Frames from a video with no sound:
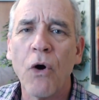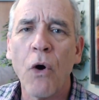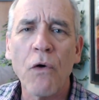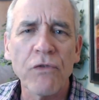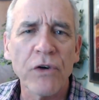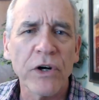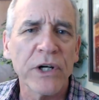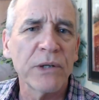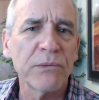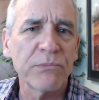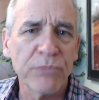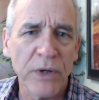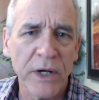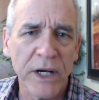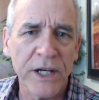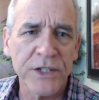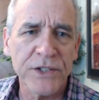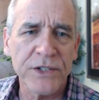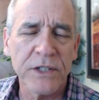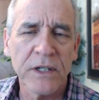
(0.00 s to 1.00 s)

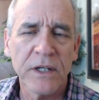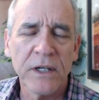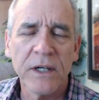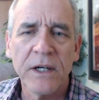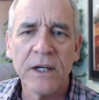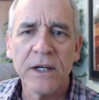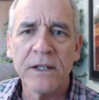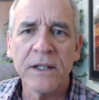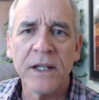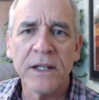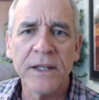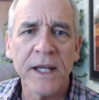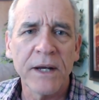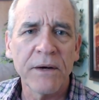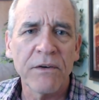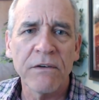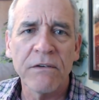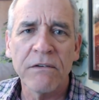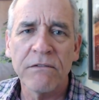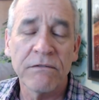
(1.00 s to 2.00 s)
overcompress that they
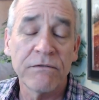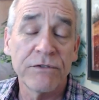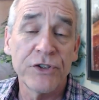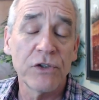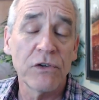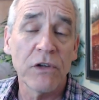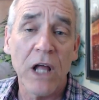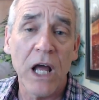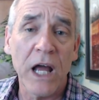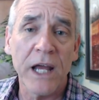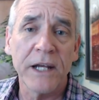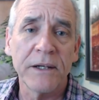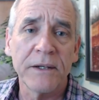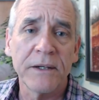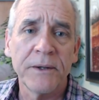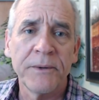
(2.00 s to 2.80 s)
were too light.